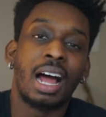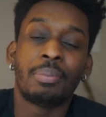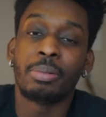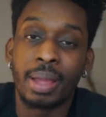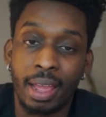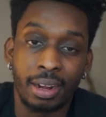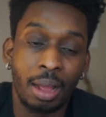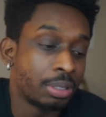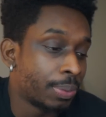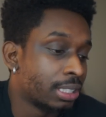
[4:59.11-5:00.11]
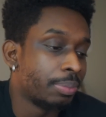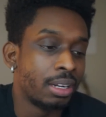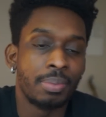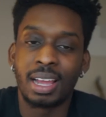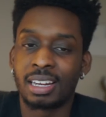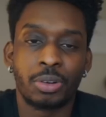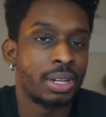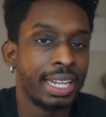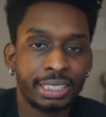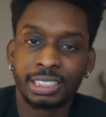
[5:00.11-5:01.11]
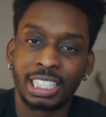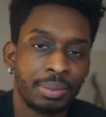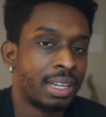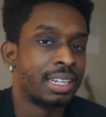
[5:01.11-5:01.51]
I'm the man. I'm supposed to be the man relationship.